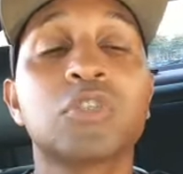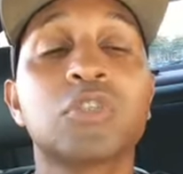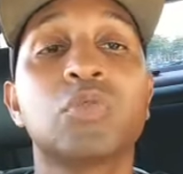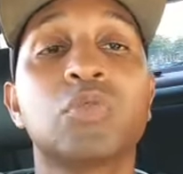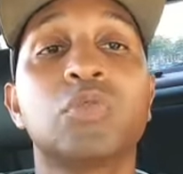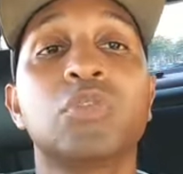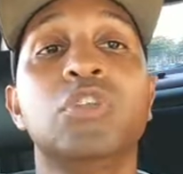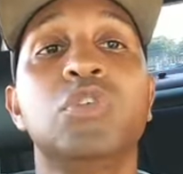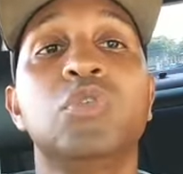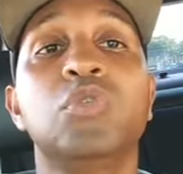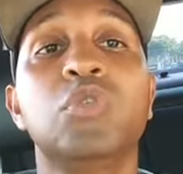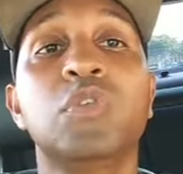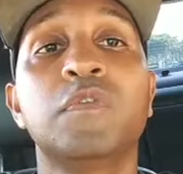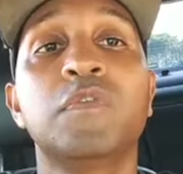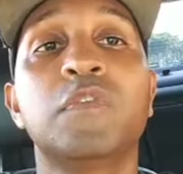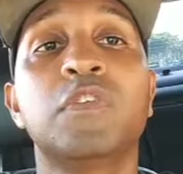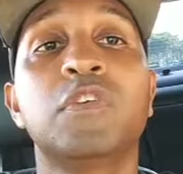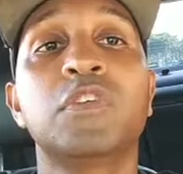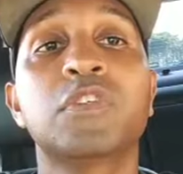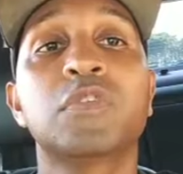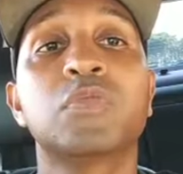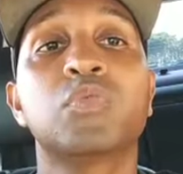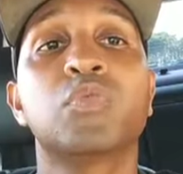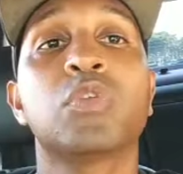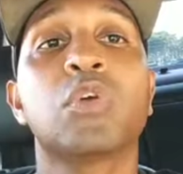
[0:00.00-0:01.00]
So the
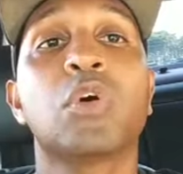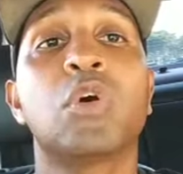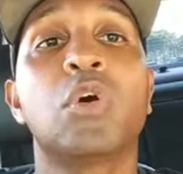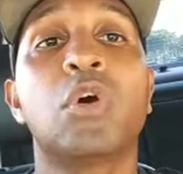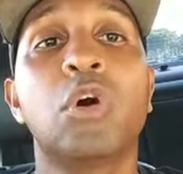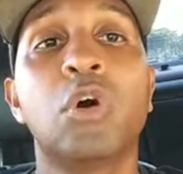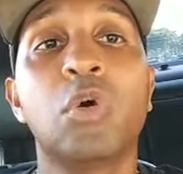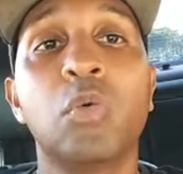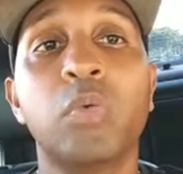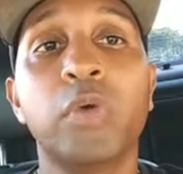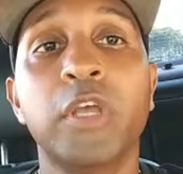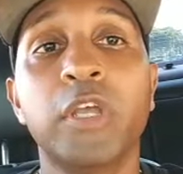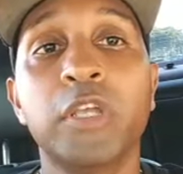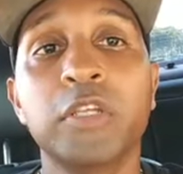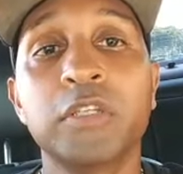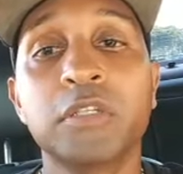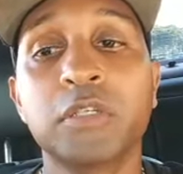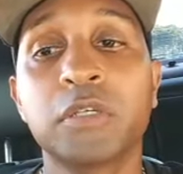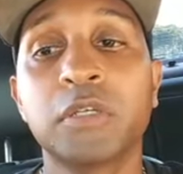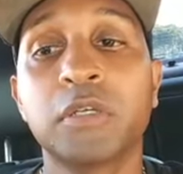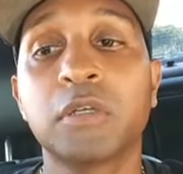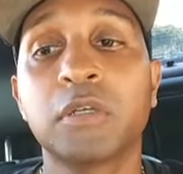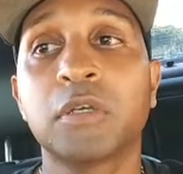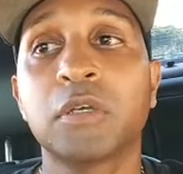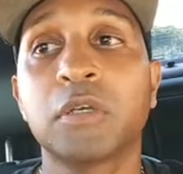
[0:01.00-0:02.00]
universe will
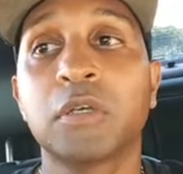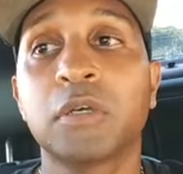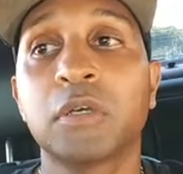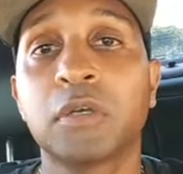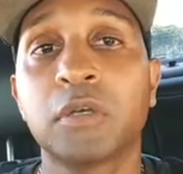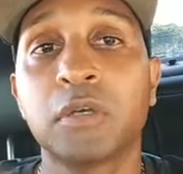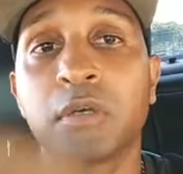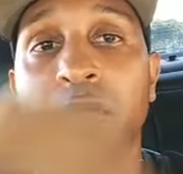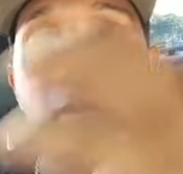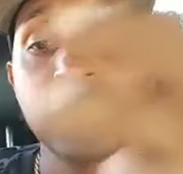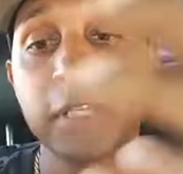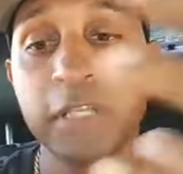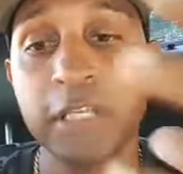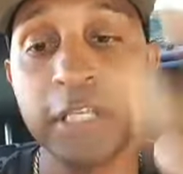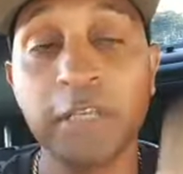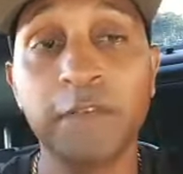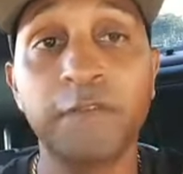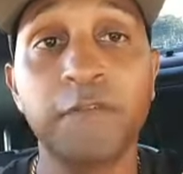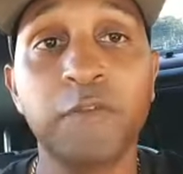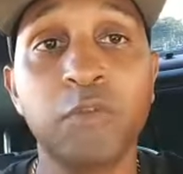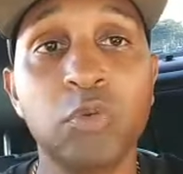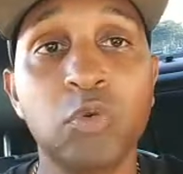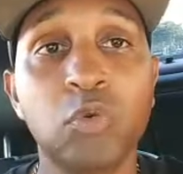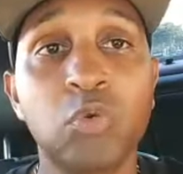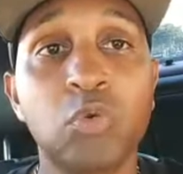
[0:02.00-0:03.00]
always give
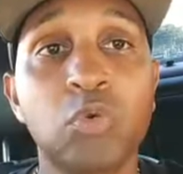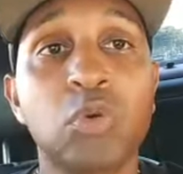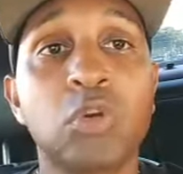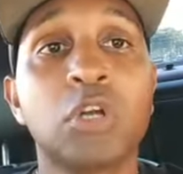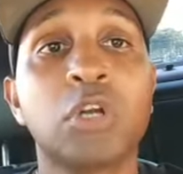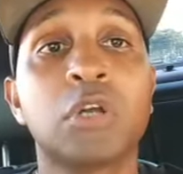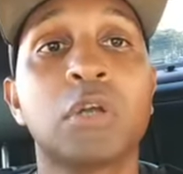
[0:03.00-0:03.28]
you,